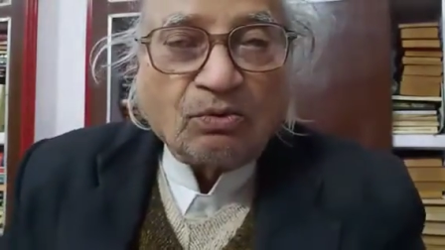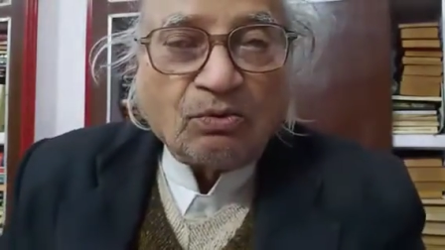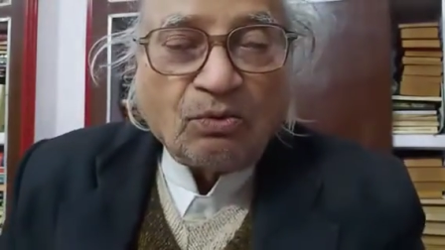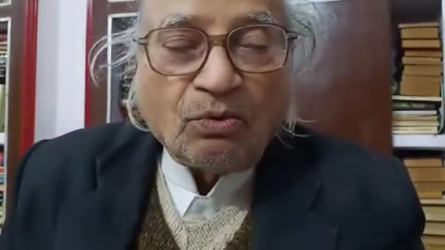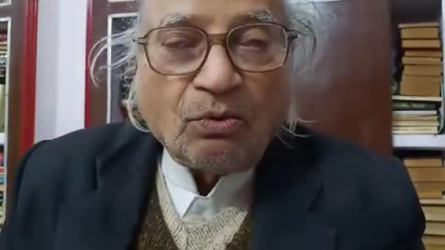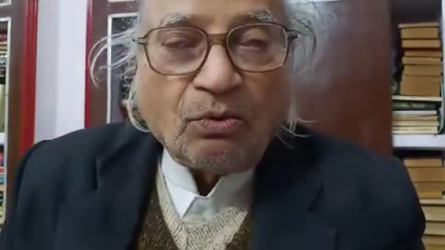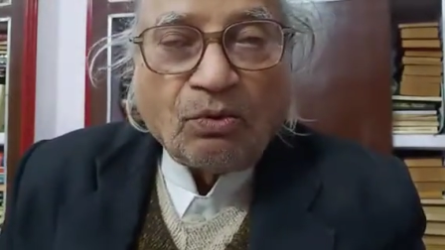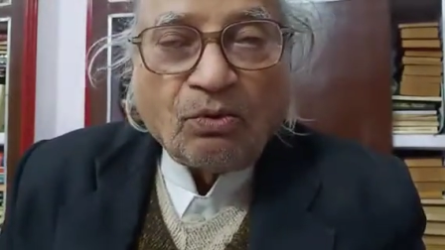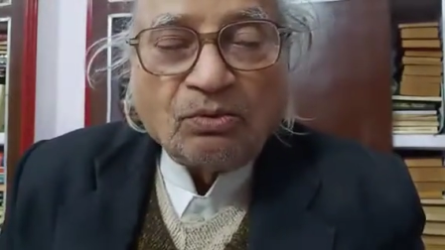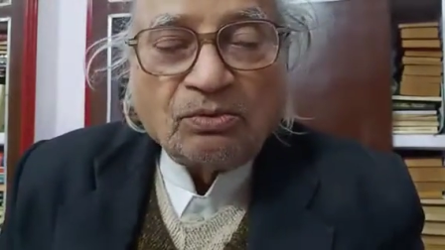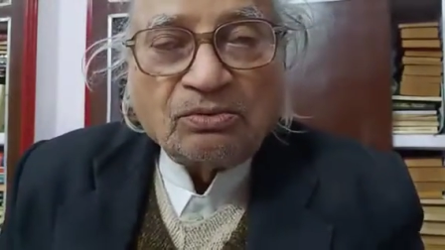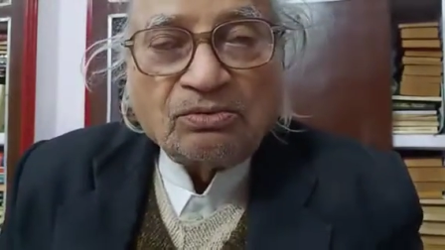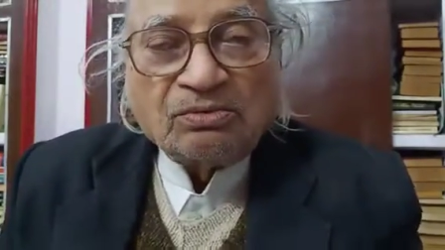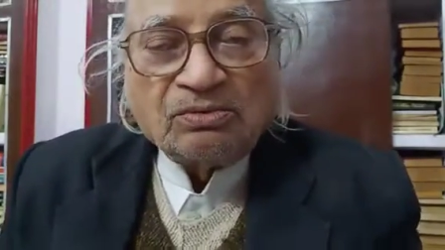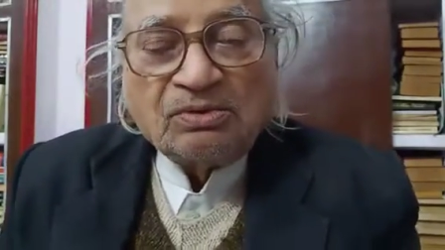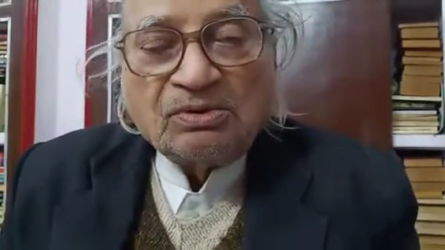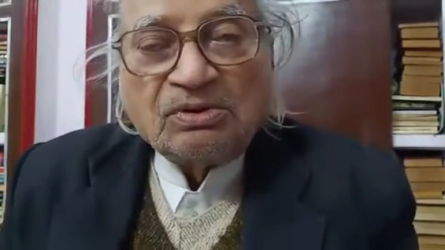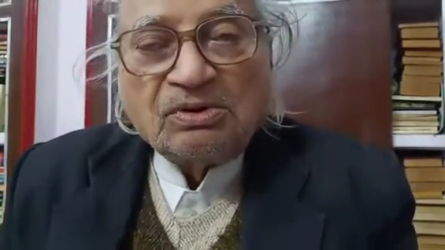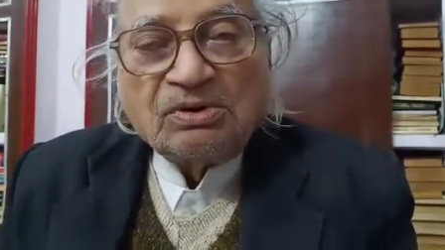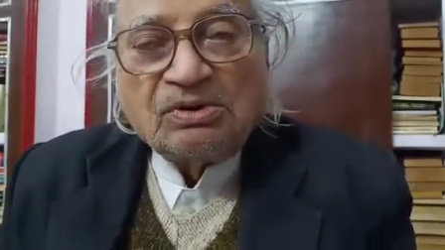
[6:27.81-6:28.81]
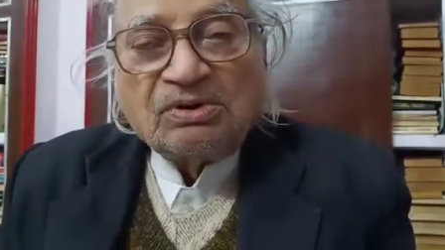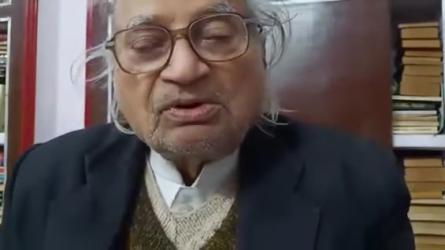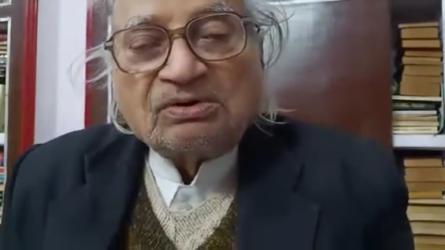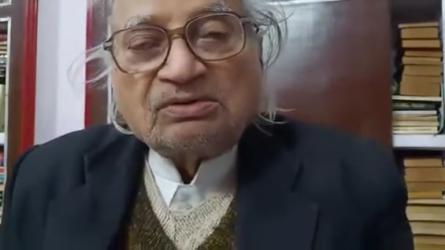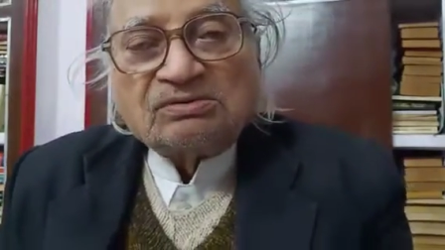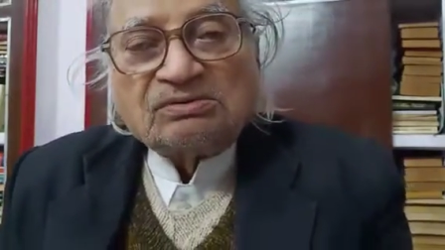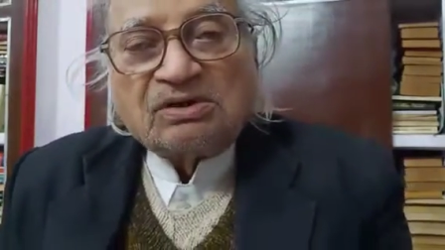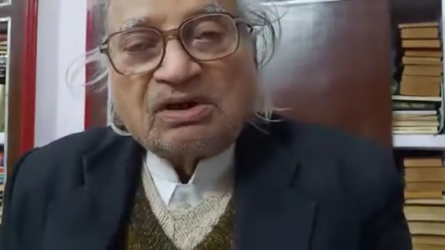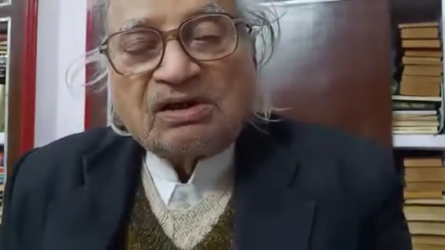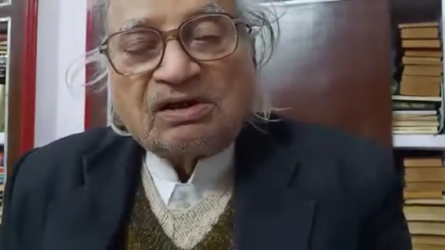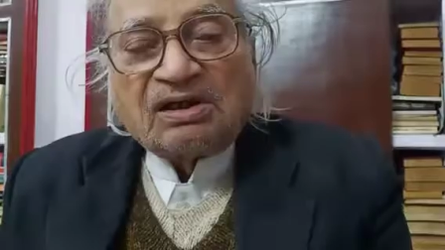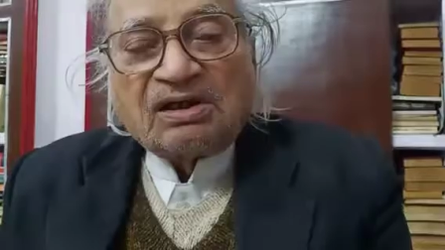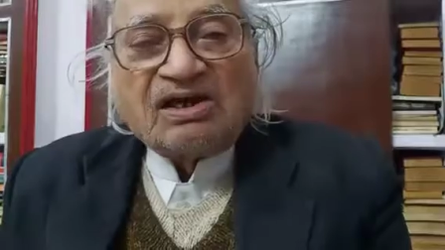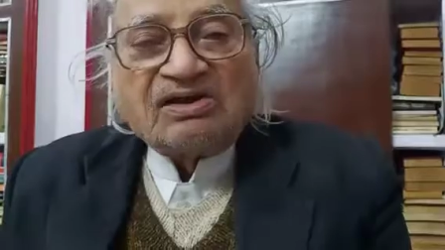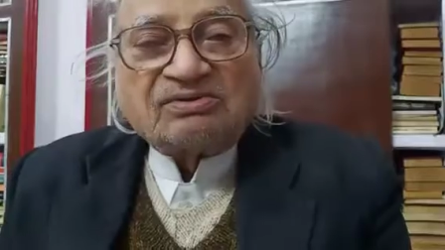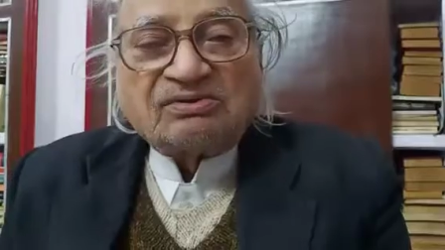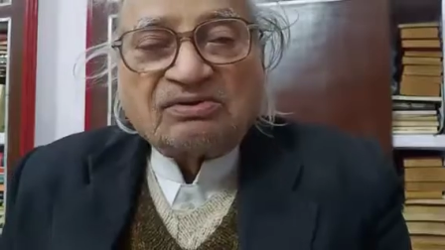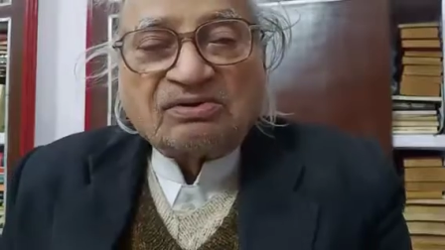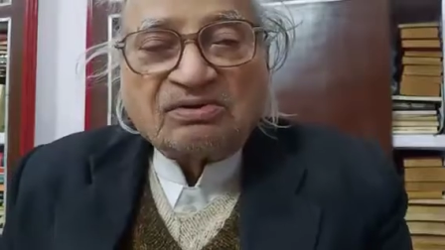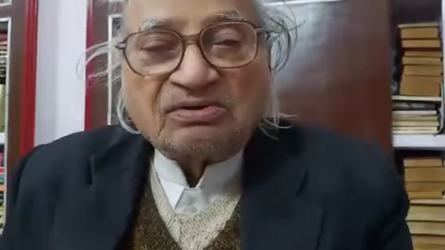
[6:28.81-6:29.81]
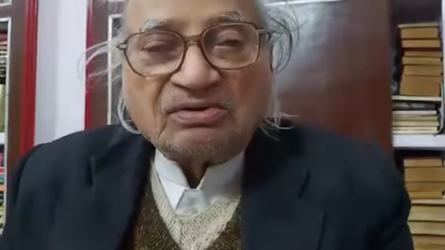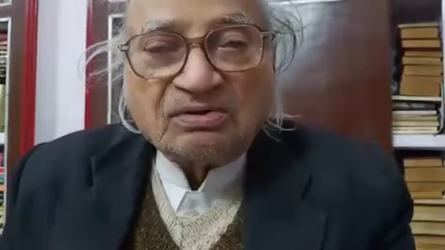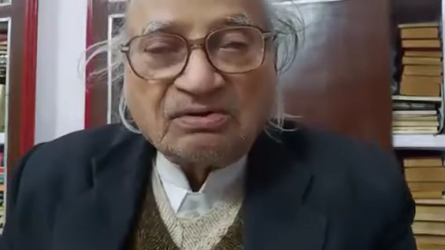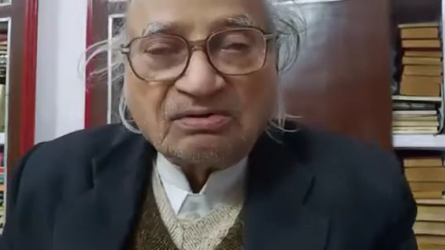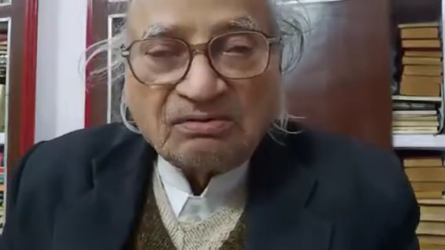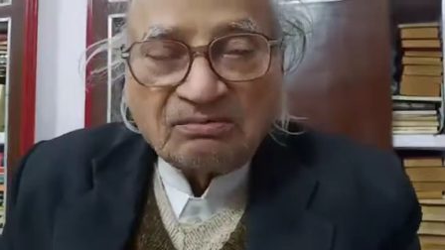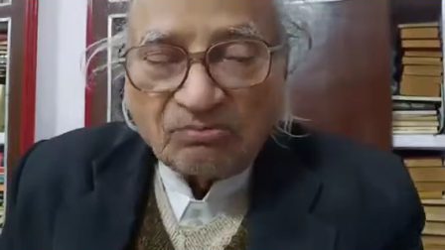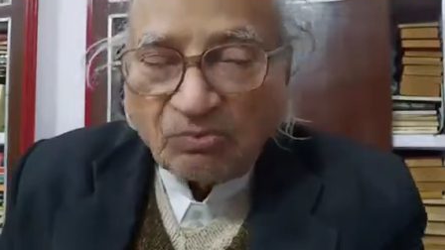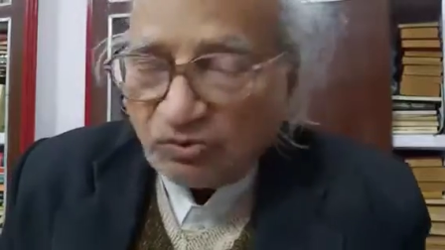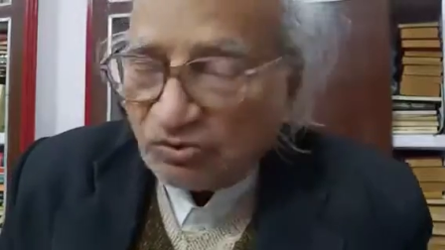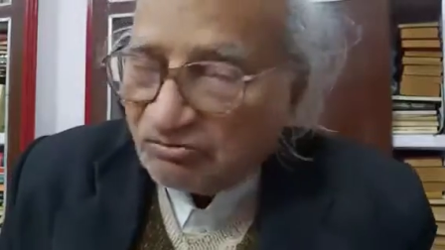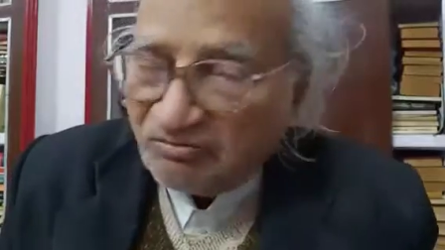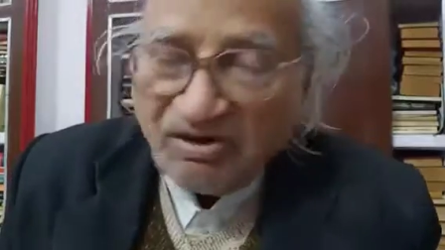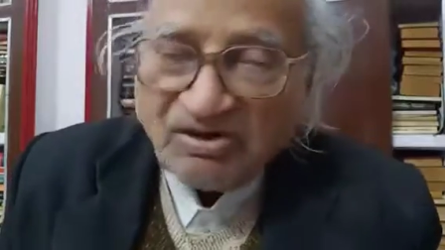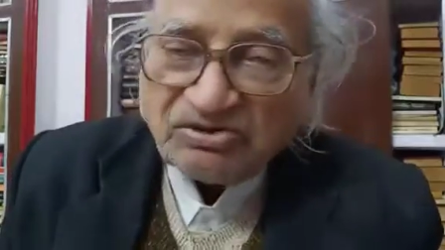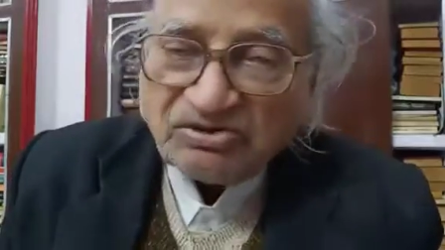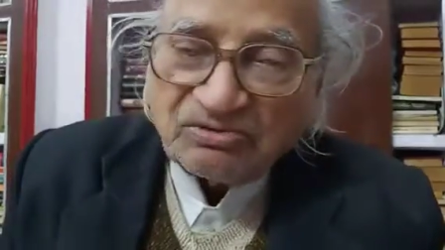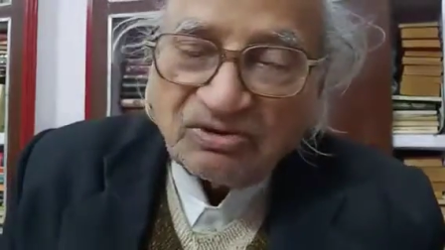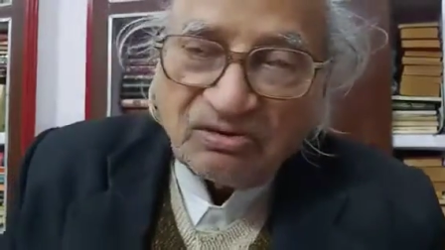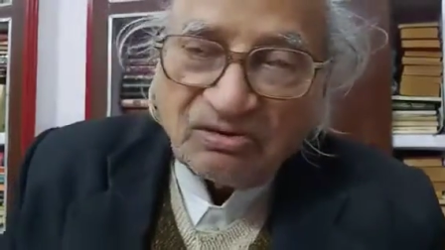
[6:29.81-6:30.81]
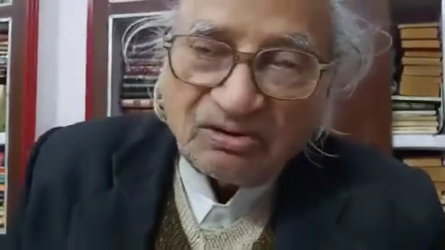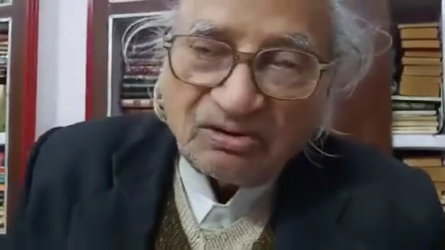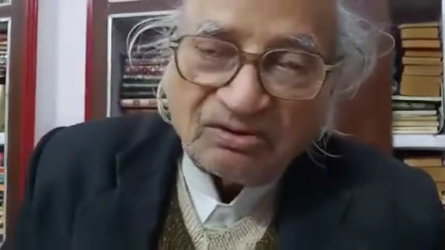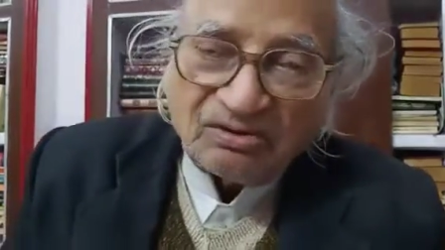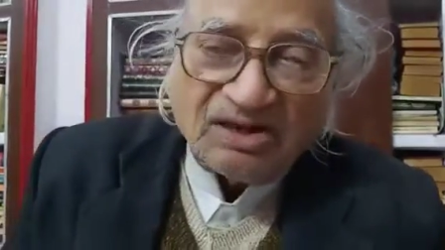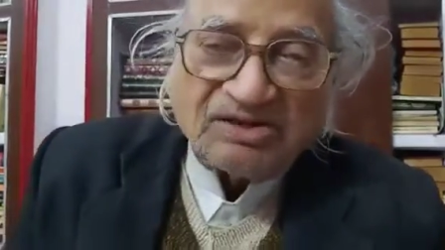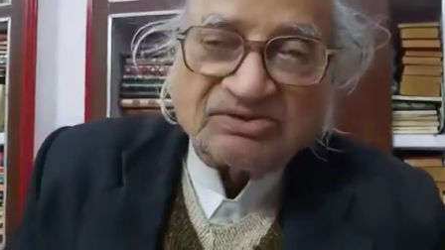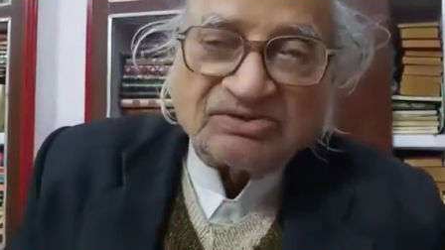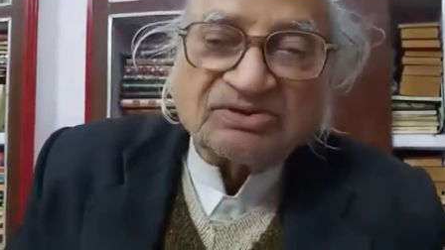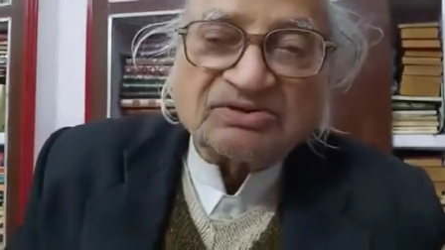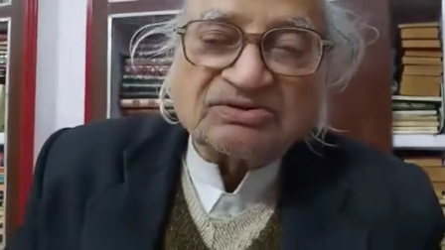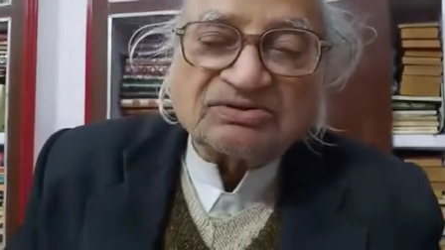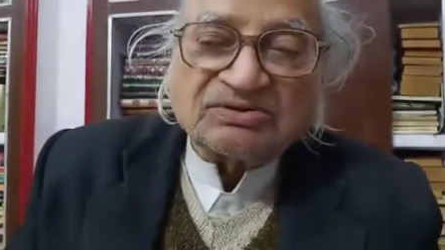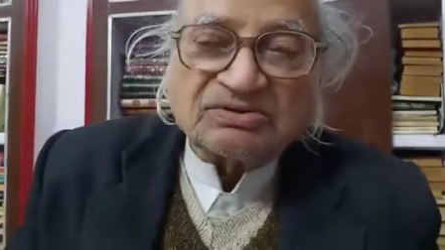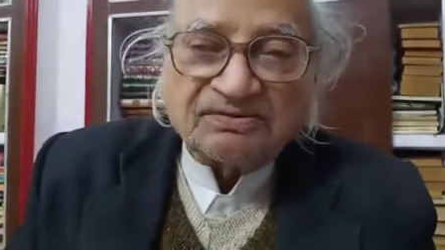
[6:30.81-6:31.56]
all the great motivational writers,